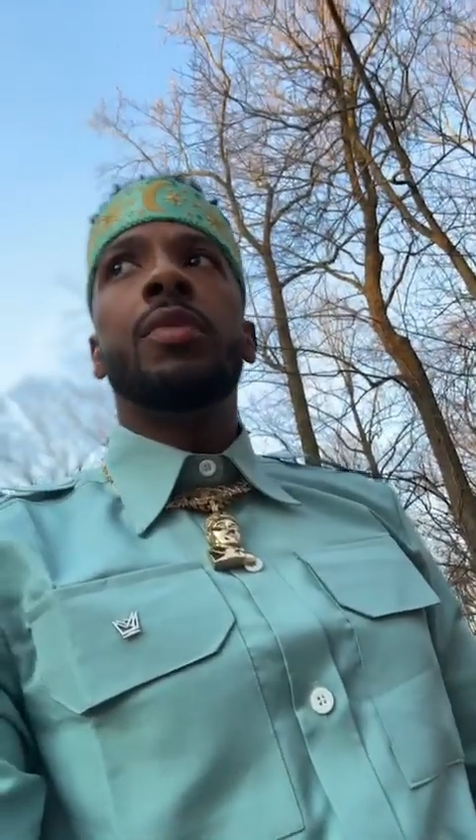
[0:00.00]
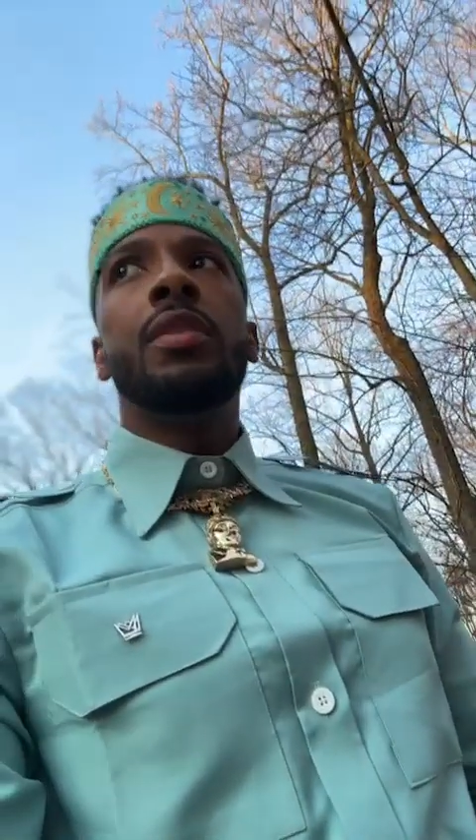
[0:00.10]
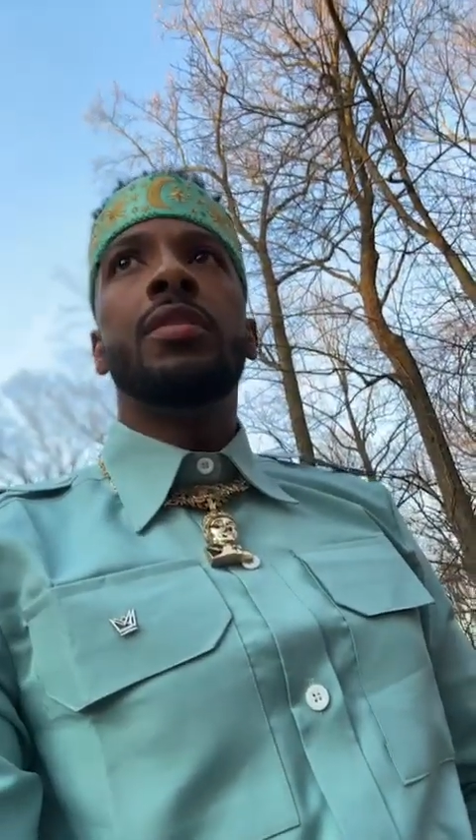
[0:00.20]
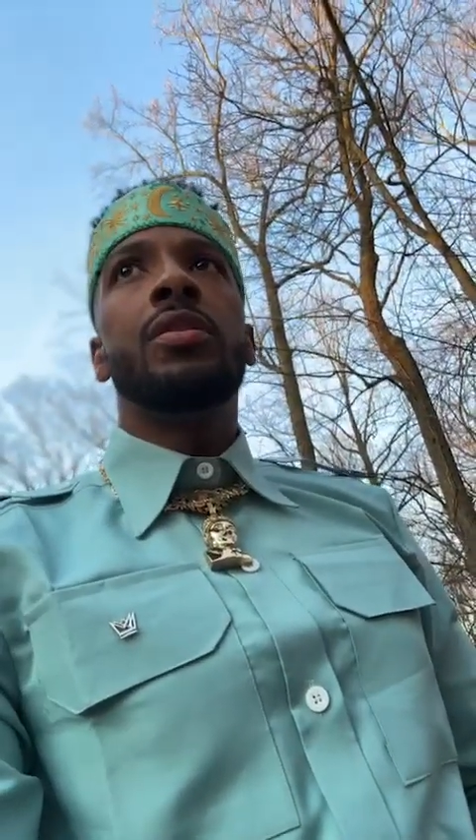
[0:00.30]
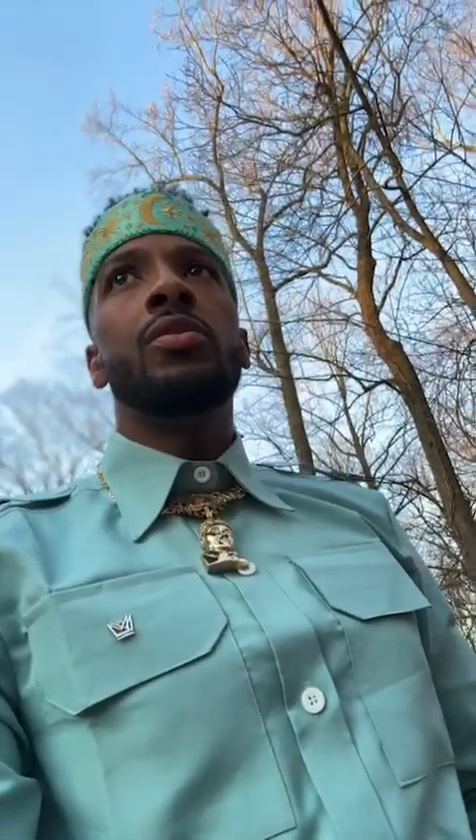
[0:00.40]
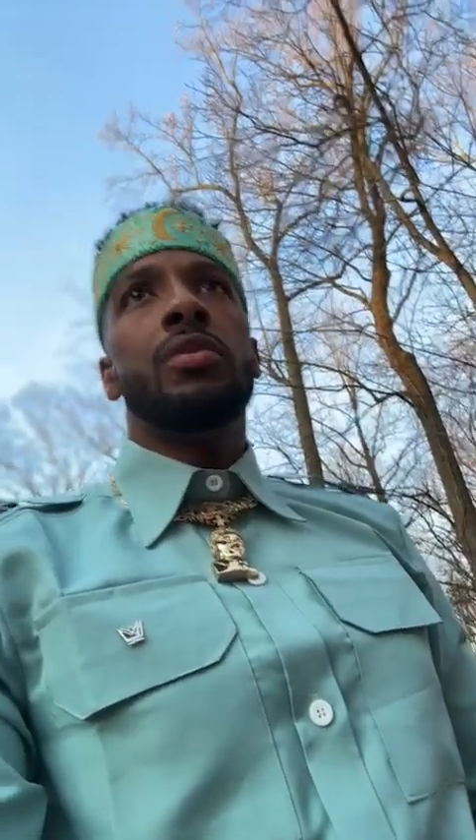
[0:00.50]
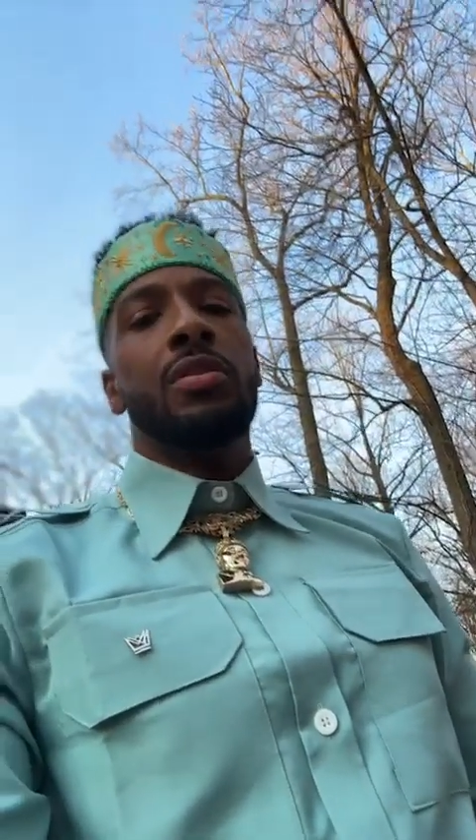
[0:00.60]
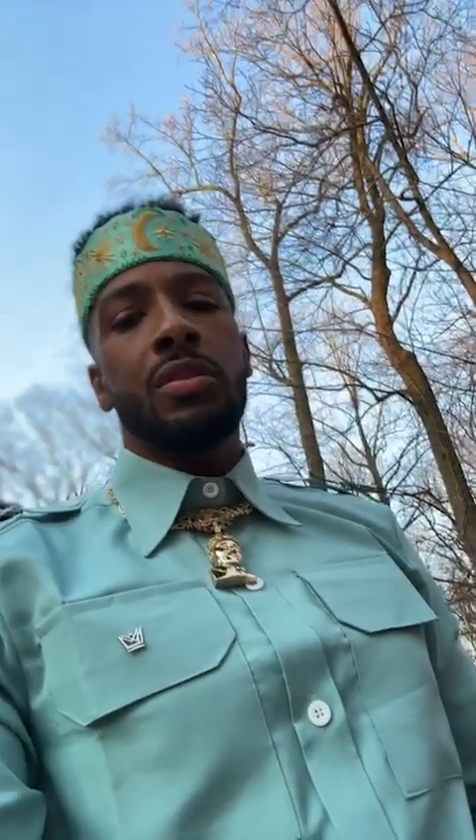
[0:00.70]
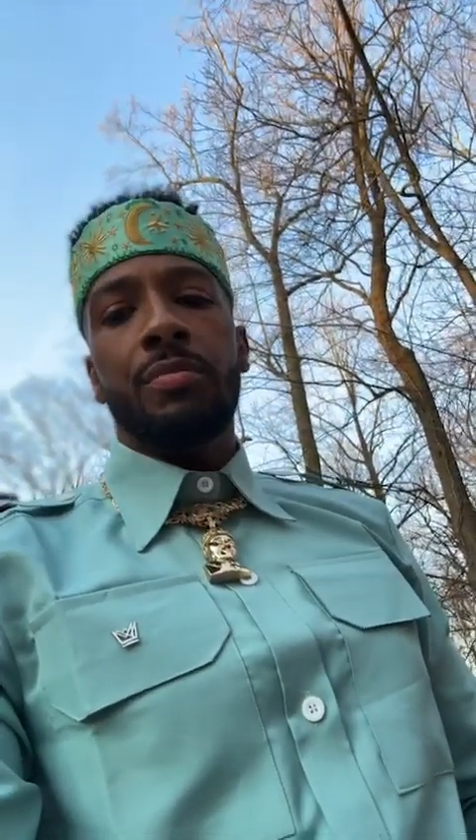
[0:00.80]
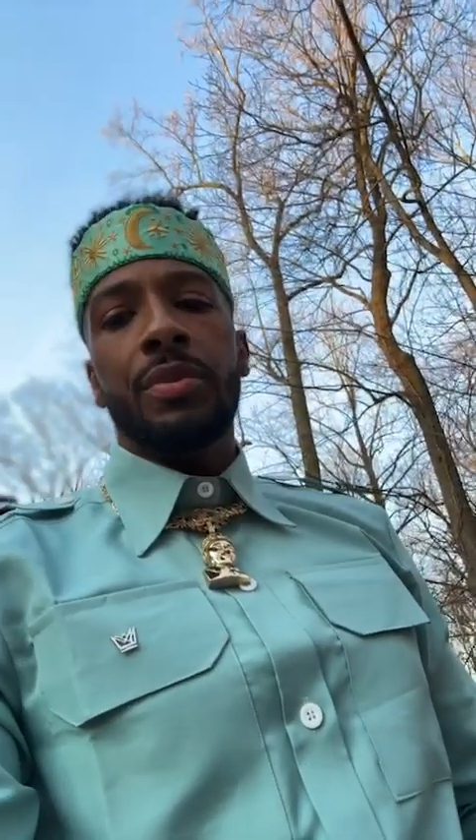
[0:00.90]
I'm gonna
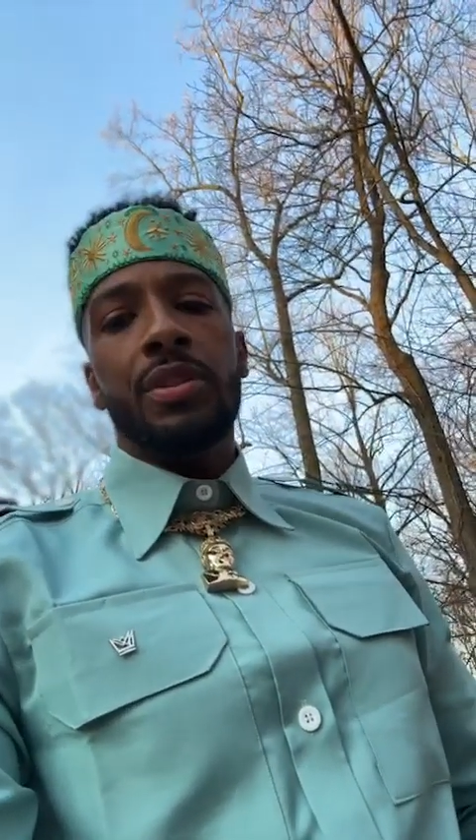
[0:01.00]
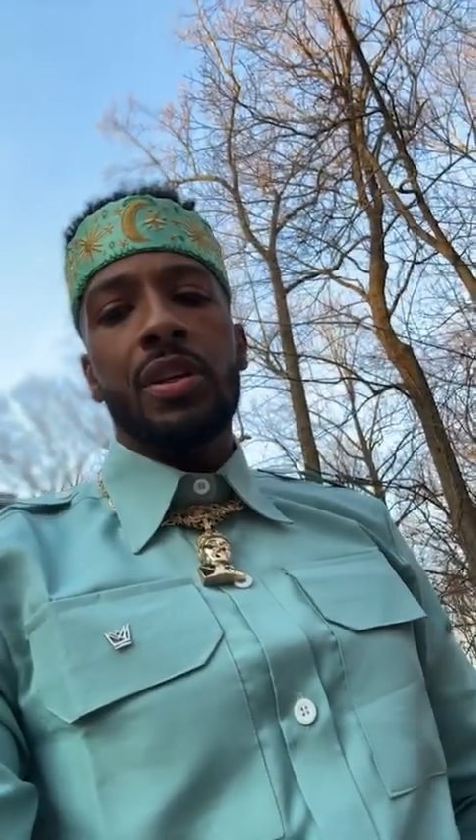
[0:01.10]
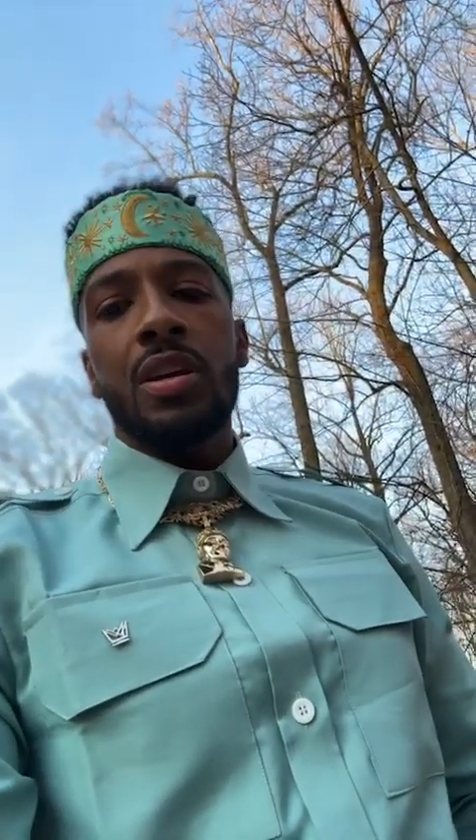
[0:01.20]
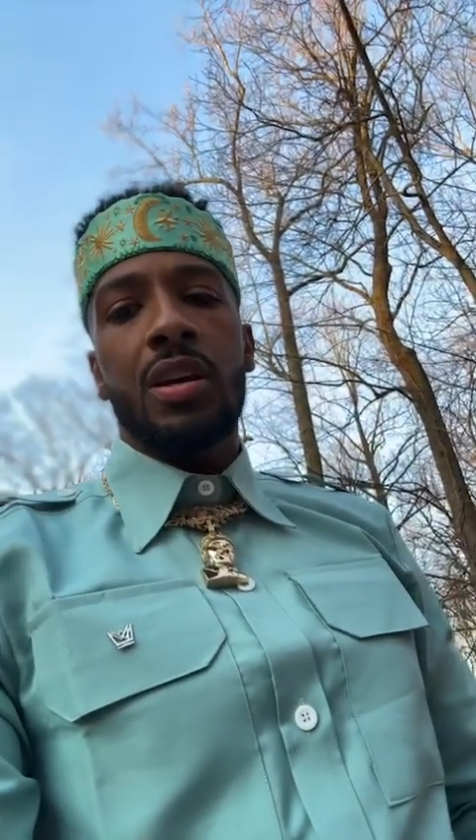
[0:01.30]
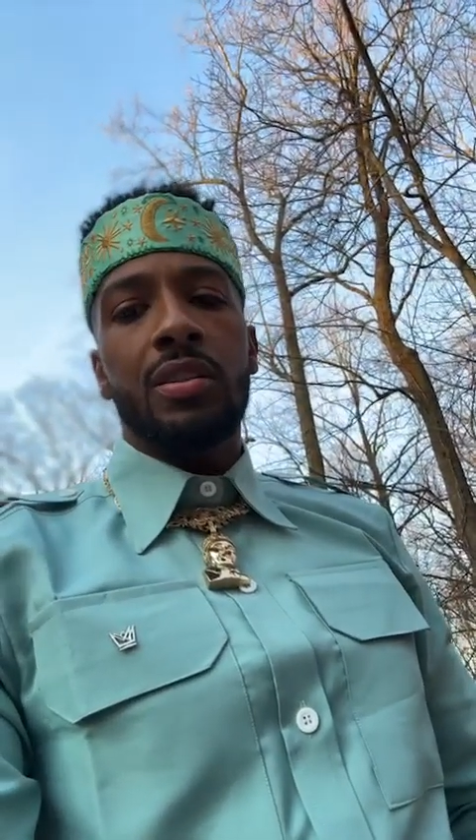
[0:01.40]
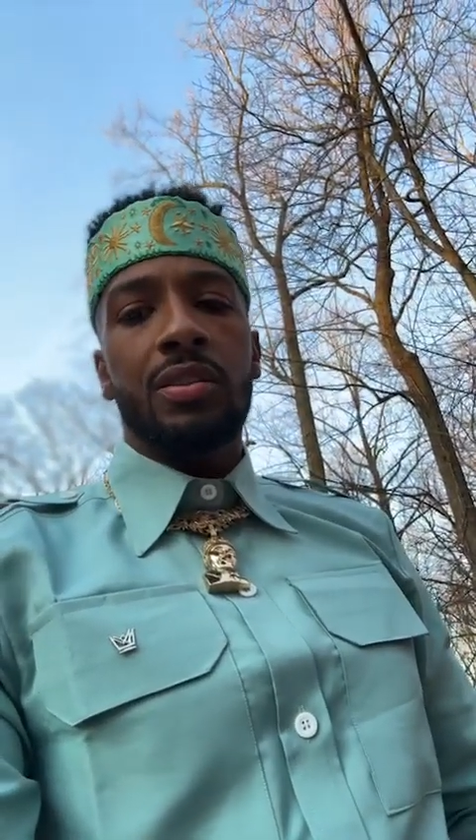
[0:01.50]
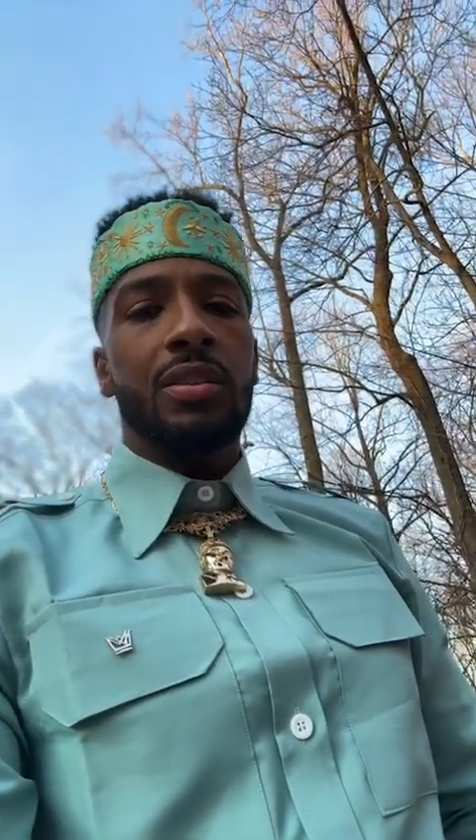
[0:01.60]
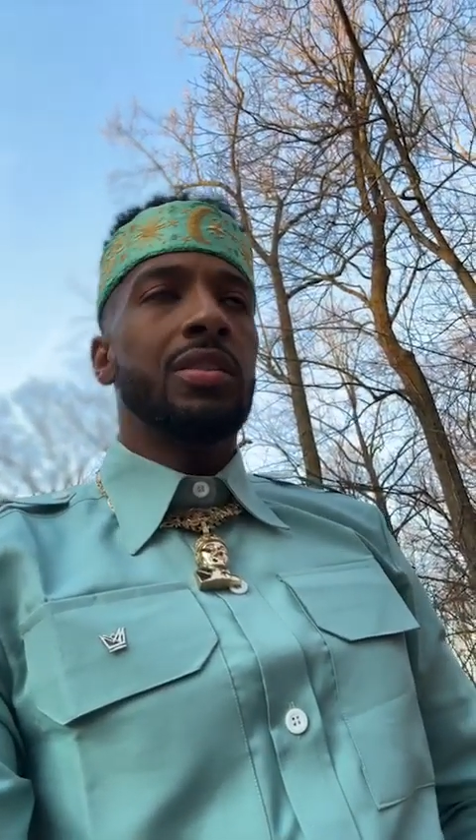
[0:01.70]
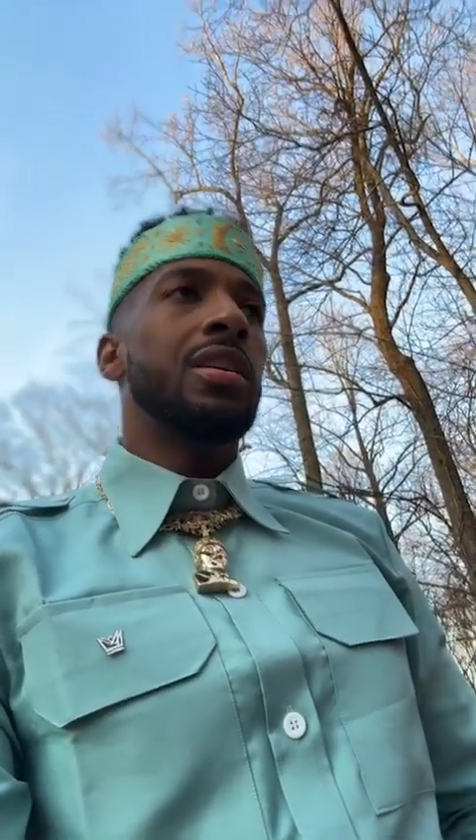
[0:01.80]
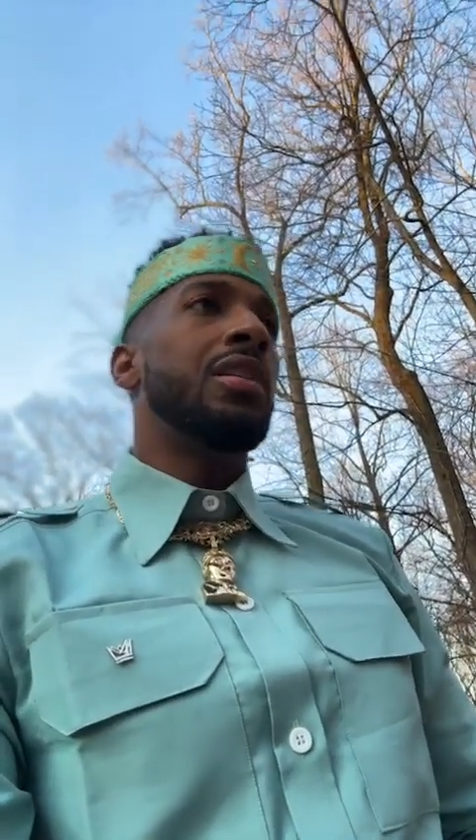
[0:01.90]
just give y'all
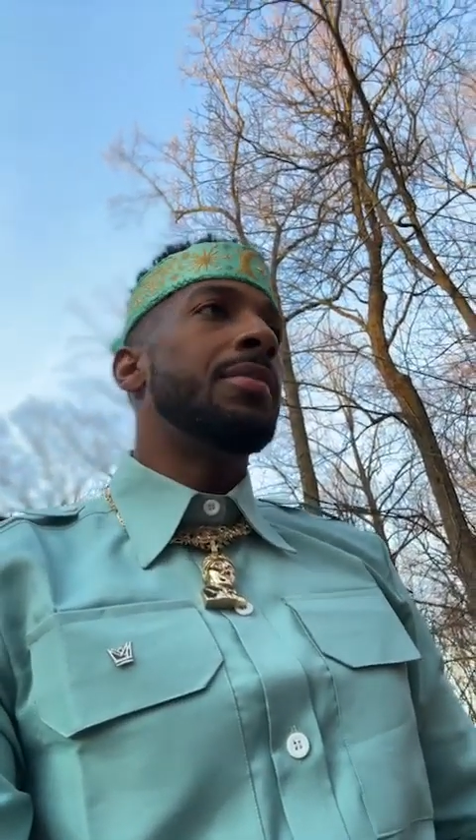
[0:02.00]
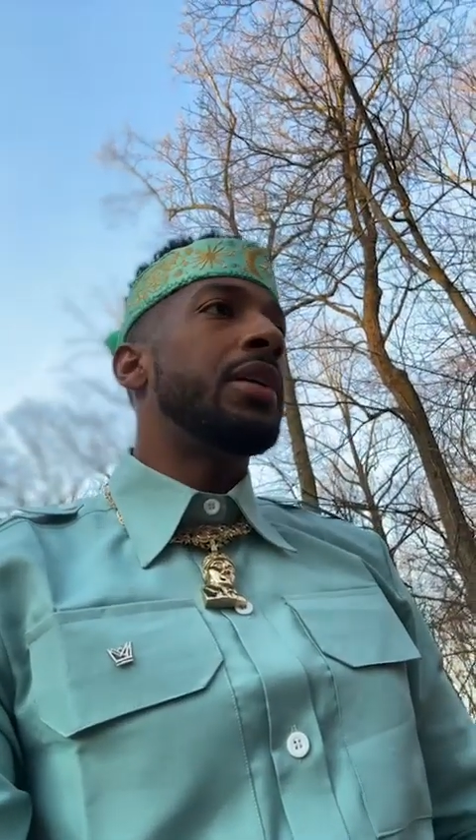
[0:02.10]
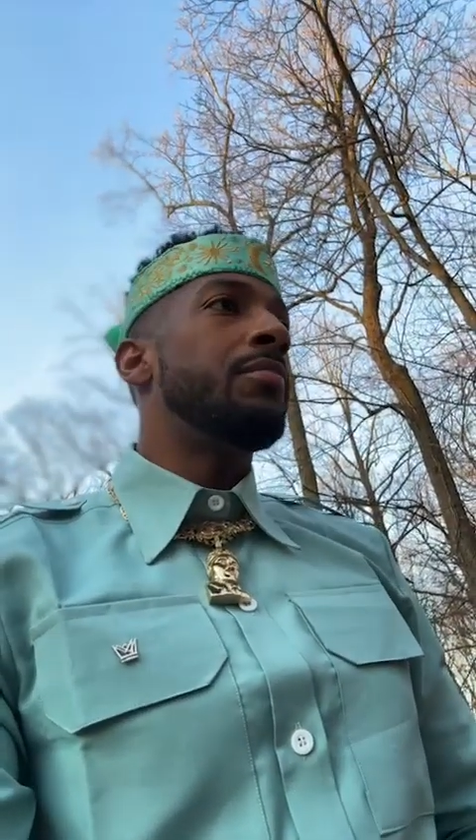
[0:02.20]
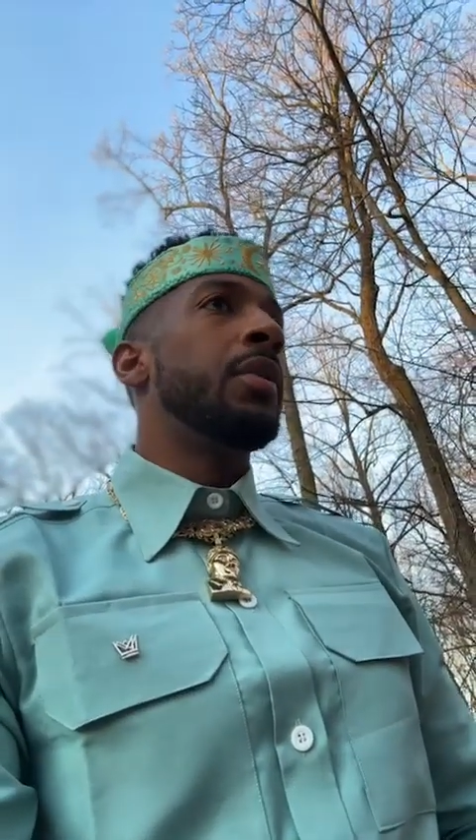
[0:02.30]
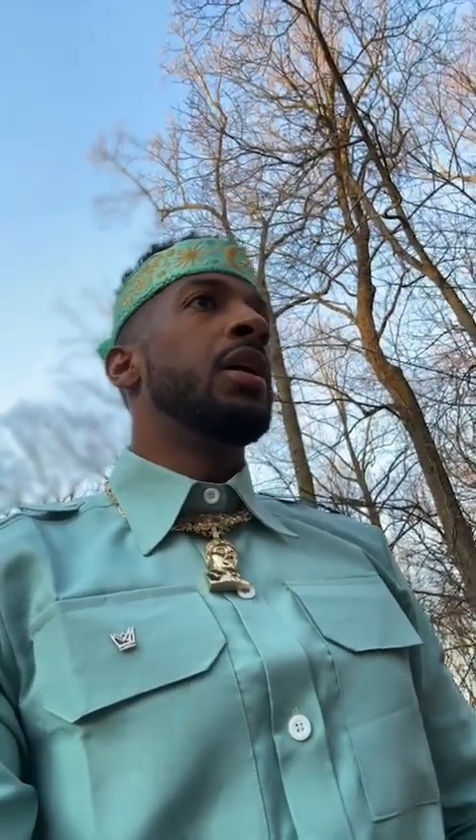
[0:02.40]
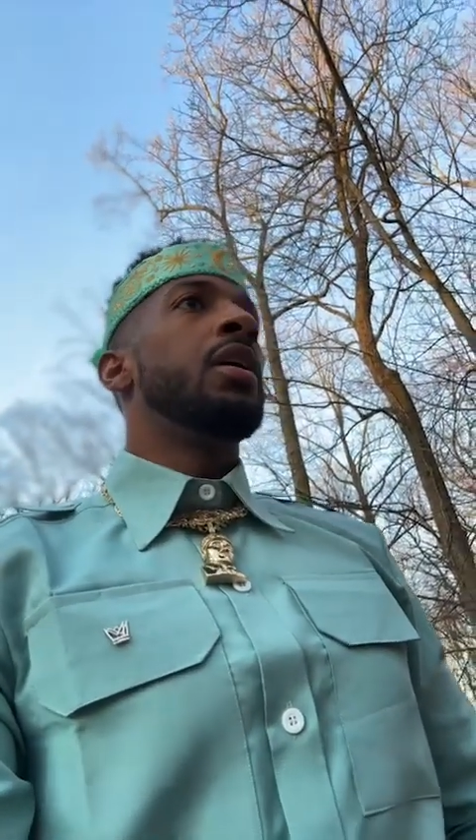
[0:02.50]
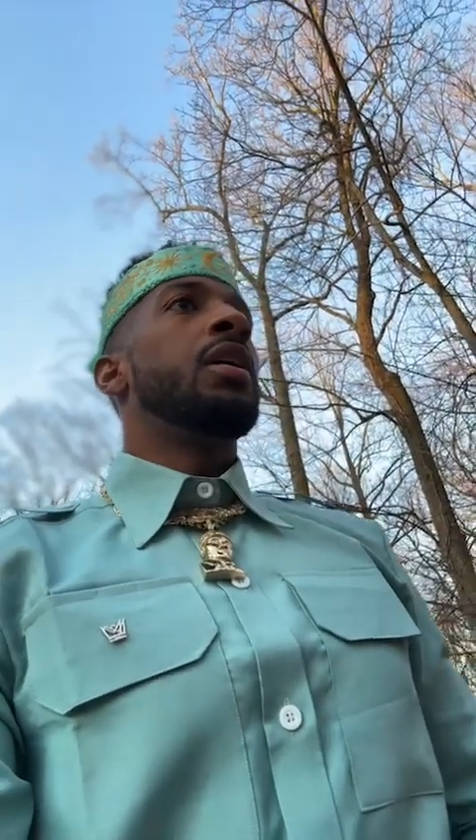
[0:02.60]
this key, man.